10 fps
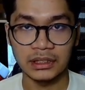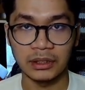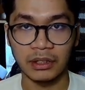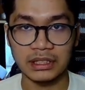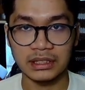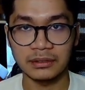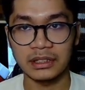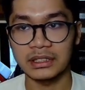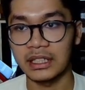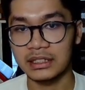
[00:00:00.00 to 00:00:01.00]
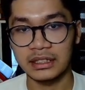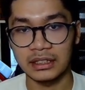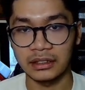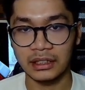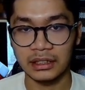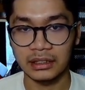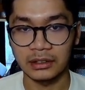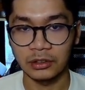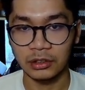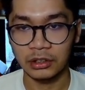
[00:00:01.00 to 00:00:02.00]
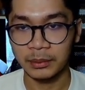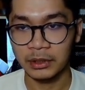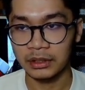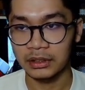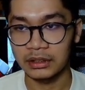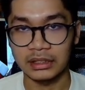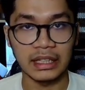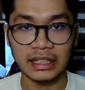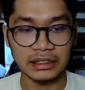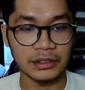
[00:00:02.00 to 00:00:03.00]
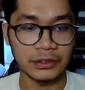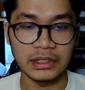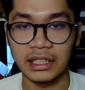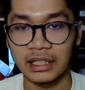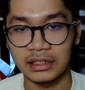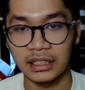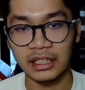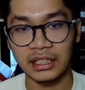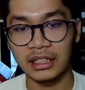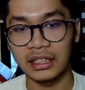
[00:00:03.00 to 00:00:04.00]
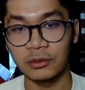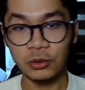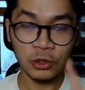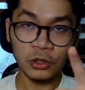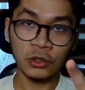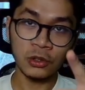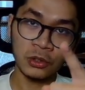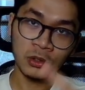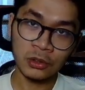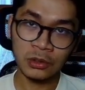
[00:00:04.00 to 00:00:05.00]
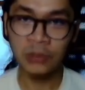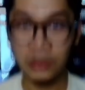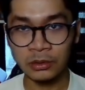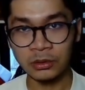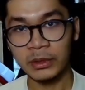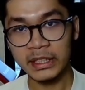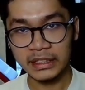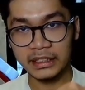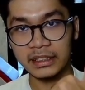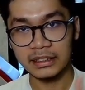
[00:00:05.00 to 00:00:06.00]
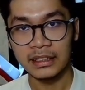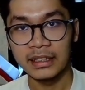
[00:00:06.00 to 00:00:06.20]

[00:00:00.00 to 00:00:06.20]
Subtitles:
What's the last thing? Okay, no nominative. Dative. Yeah. Woo! Good.